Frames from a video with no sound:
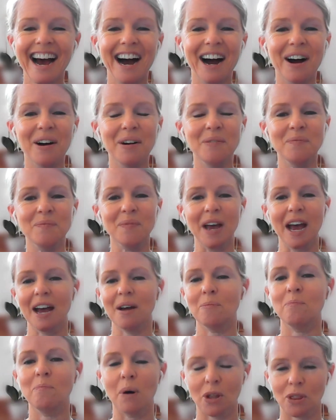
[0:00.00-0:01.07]

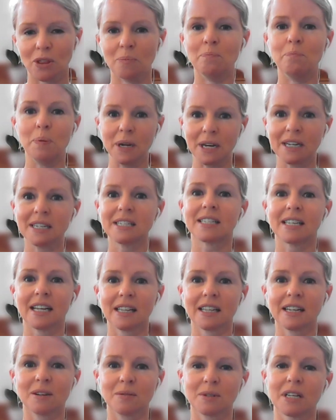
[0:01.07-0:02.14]
But the big
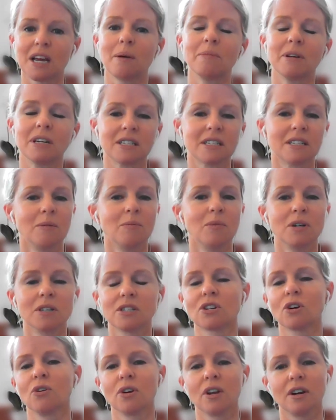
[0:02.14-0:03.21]
selling was happening.
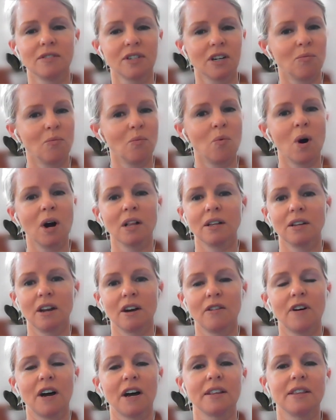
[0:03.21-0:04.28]
Someone's gone, I've done well
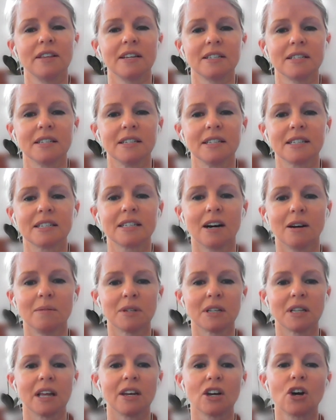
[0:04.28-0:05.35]
enough out of this and it's time
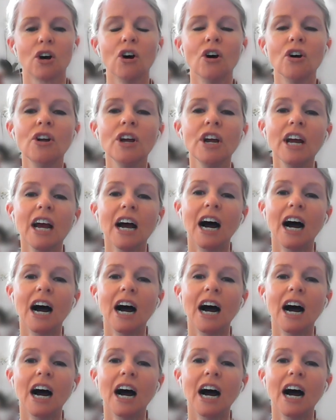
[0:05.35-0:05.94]
to let it go.